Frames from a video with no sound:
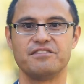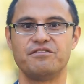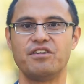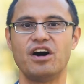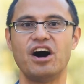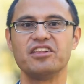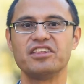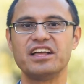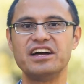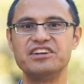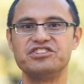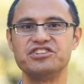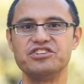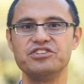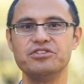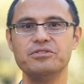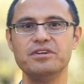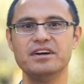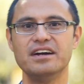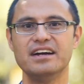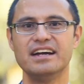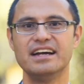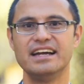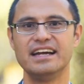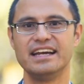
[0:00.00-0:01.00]
If all I do
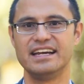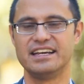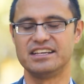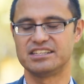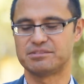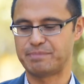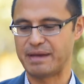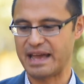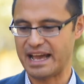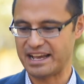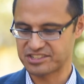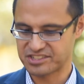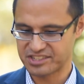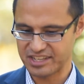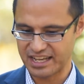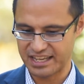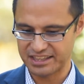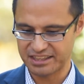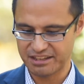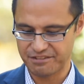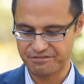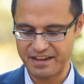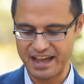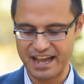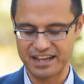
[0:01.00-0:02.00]
is pass on
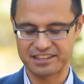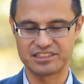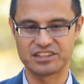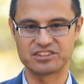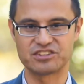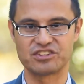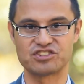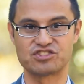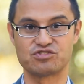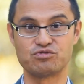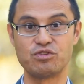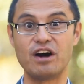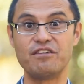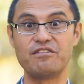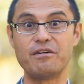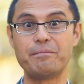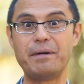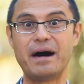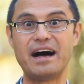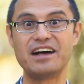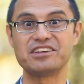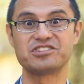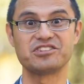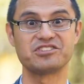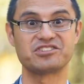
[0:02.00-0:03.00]
the fact that there's 12
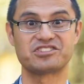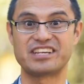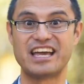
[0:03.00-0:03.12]
apostles,